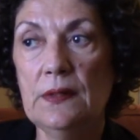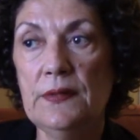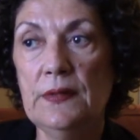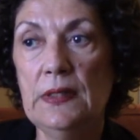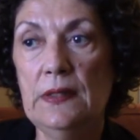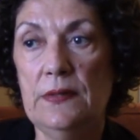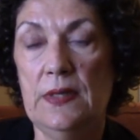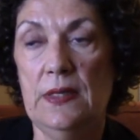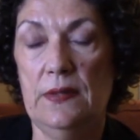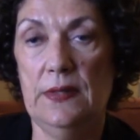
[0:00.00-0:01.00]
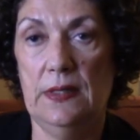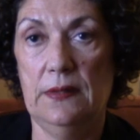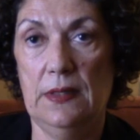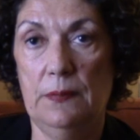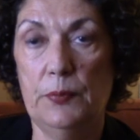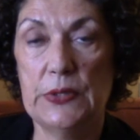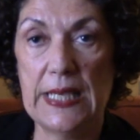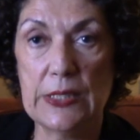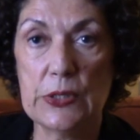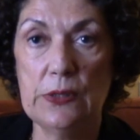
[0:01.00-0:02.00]
the
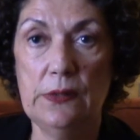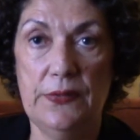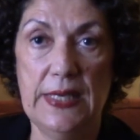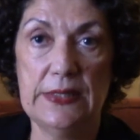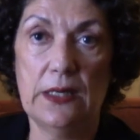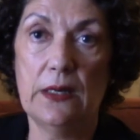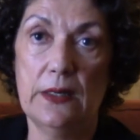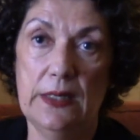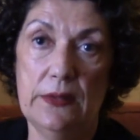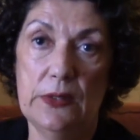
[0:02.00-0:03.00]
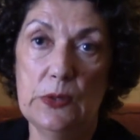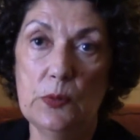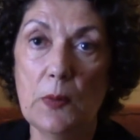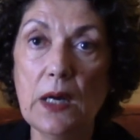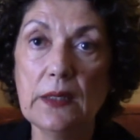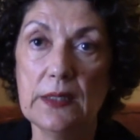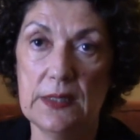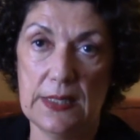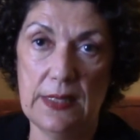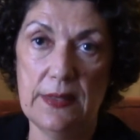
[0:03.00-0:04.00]
potential that are in the new
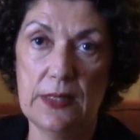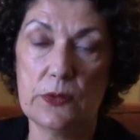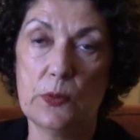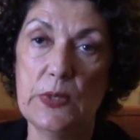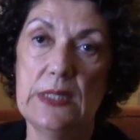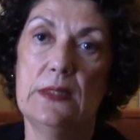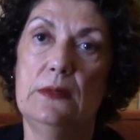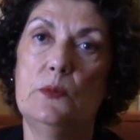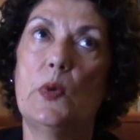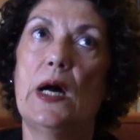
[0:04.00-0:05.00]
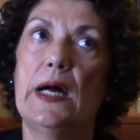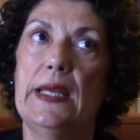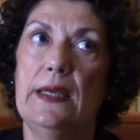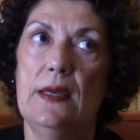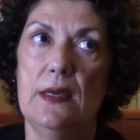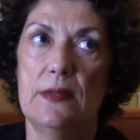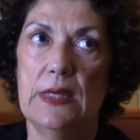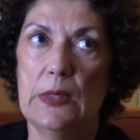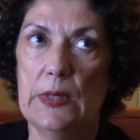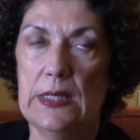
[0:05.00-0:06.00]
markets. And there's a reason why
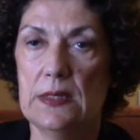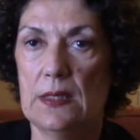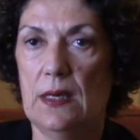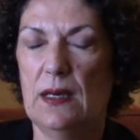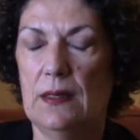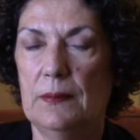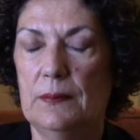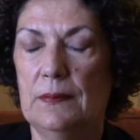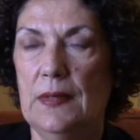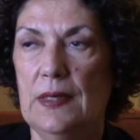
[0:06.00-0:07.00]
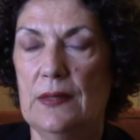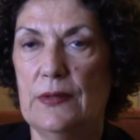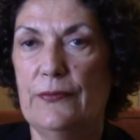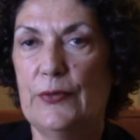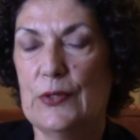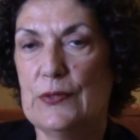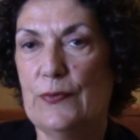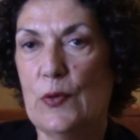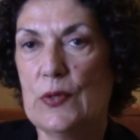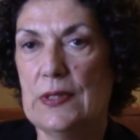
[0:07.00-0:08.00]
there is the first
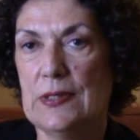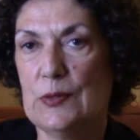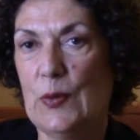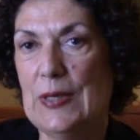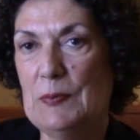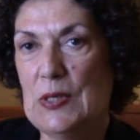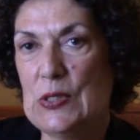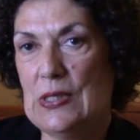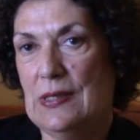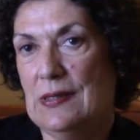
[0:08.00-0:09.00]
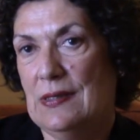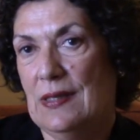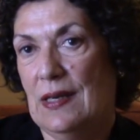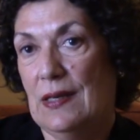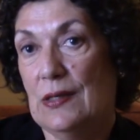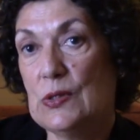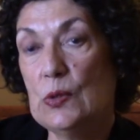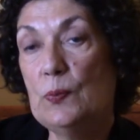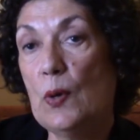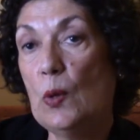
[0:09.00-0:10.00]
focused trade mission
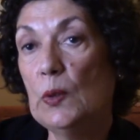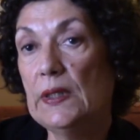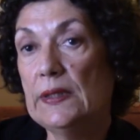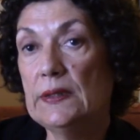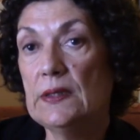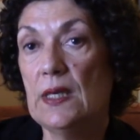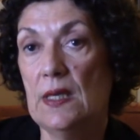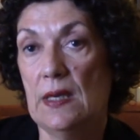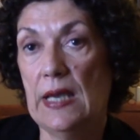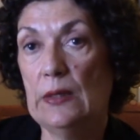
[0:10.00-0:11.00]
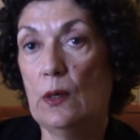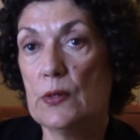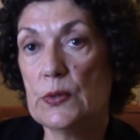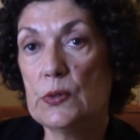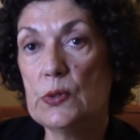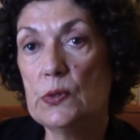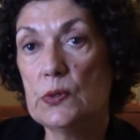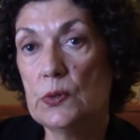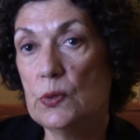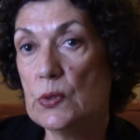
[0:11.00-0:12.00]
to Poland and also
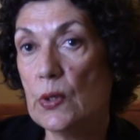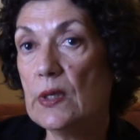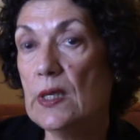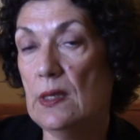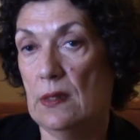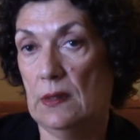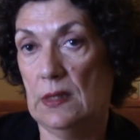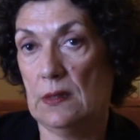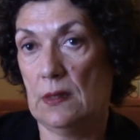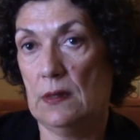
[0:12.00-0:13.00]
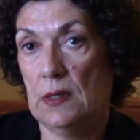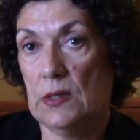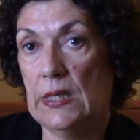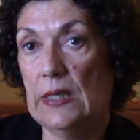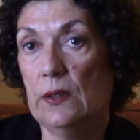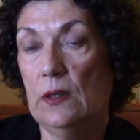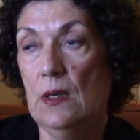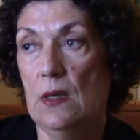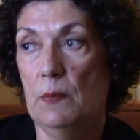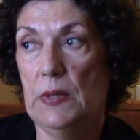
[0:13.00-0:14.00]
to Turkey this
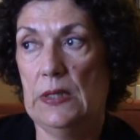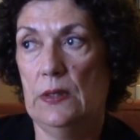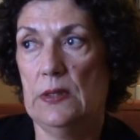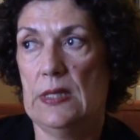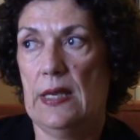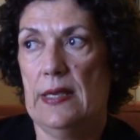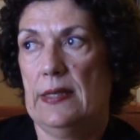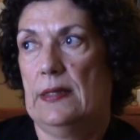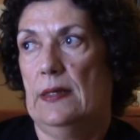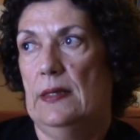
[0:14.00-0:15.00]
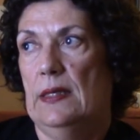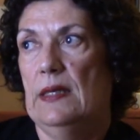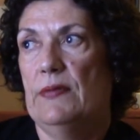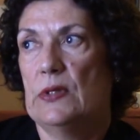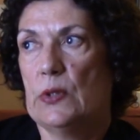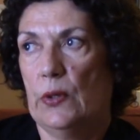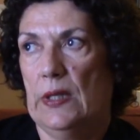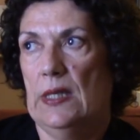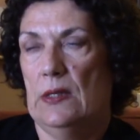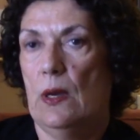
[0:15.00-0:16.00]
year, because like even
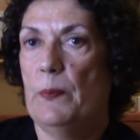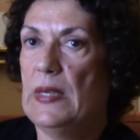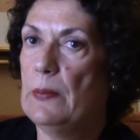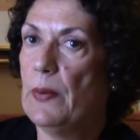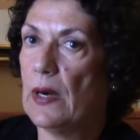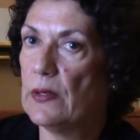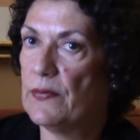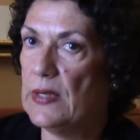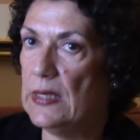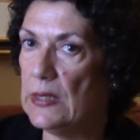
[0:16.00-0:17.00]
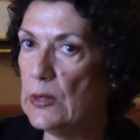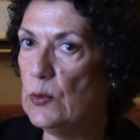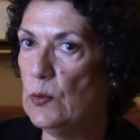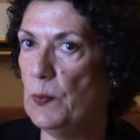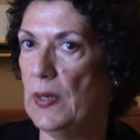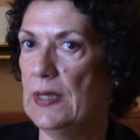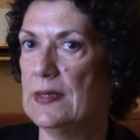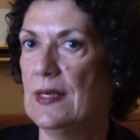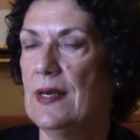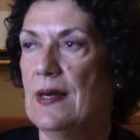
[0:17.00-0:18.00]
Turkey not being part of the EU,
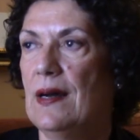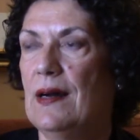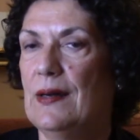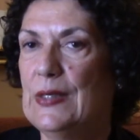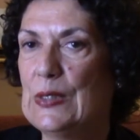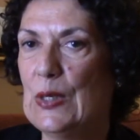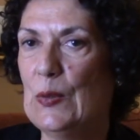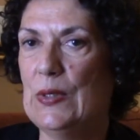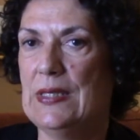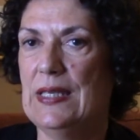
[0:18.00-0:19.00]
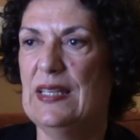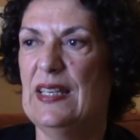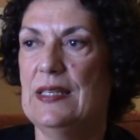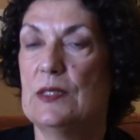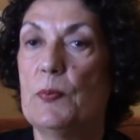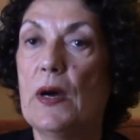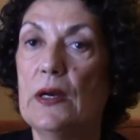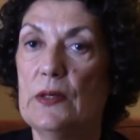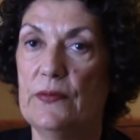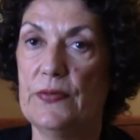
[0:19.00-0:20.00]
but you know, it is
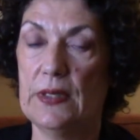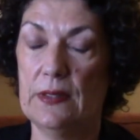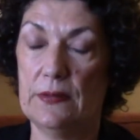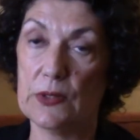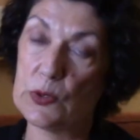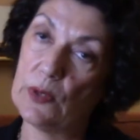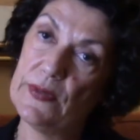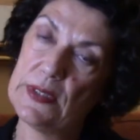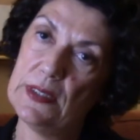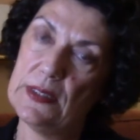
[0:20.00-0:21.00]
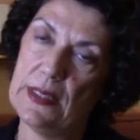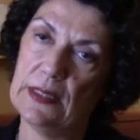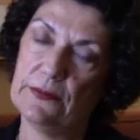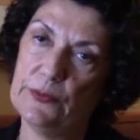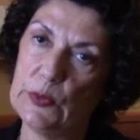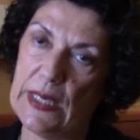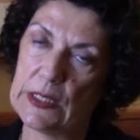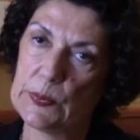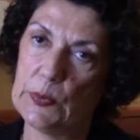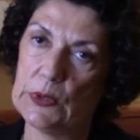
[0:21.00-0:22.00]
part of the services that food
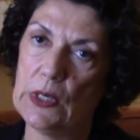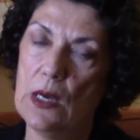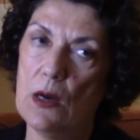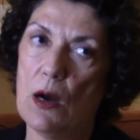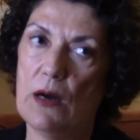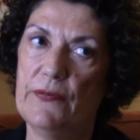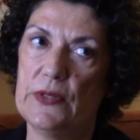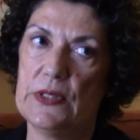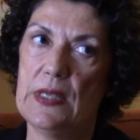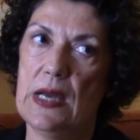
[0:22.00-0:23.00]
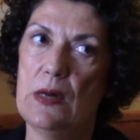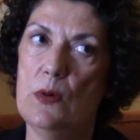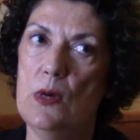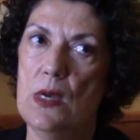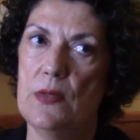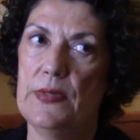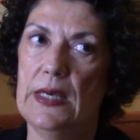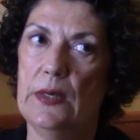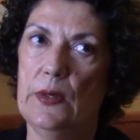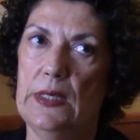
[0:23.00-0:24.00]
export offers now.
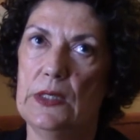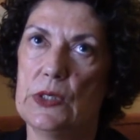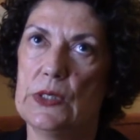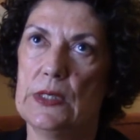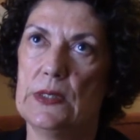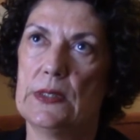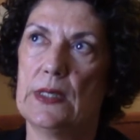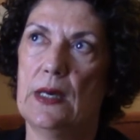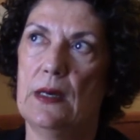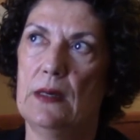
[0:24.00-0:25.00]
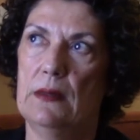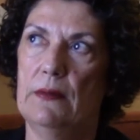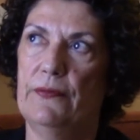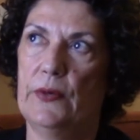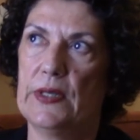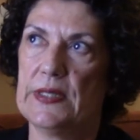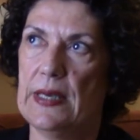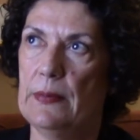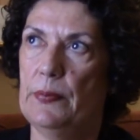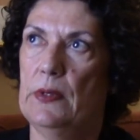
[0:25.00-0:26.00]
There is just for
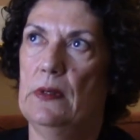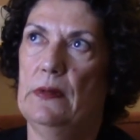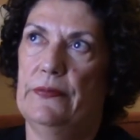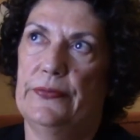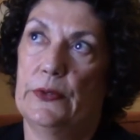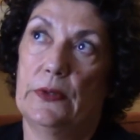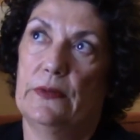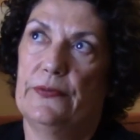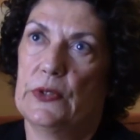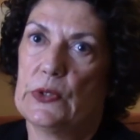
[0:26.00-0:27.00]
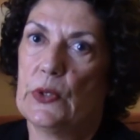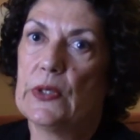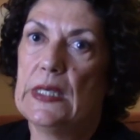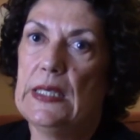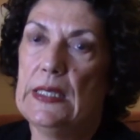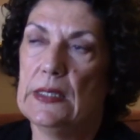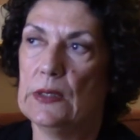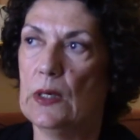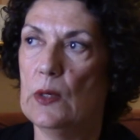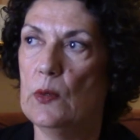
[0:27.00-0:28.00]
example, for Turkey,
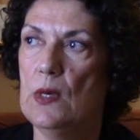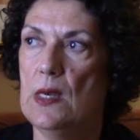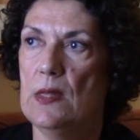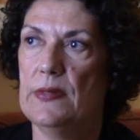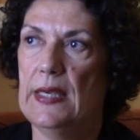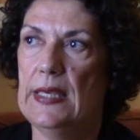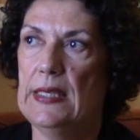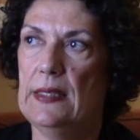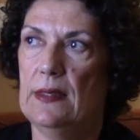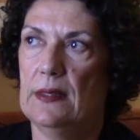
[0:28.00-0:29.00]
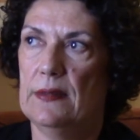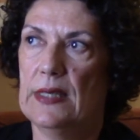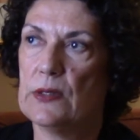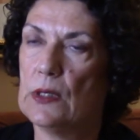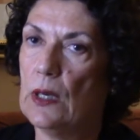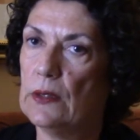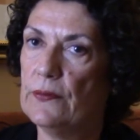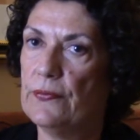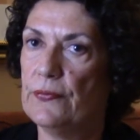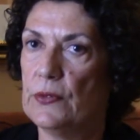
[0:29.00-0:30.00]
you know, there's a lot
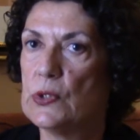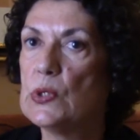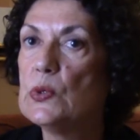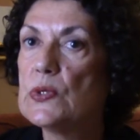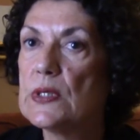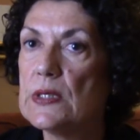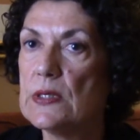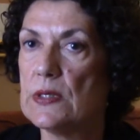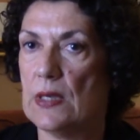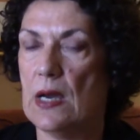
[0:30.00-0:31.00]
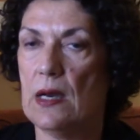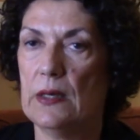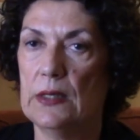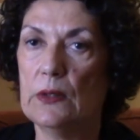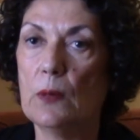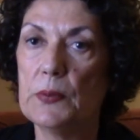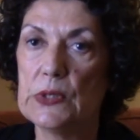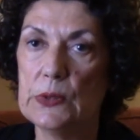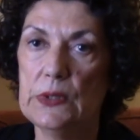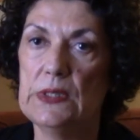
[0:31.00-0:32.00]
of juices are an
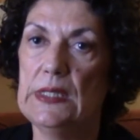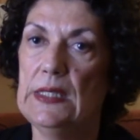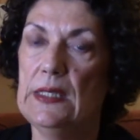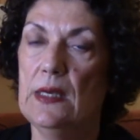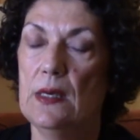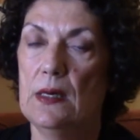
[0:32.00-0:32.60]
opportunity,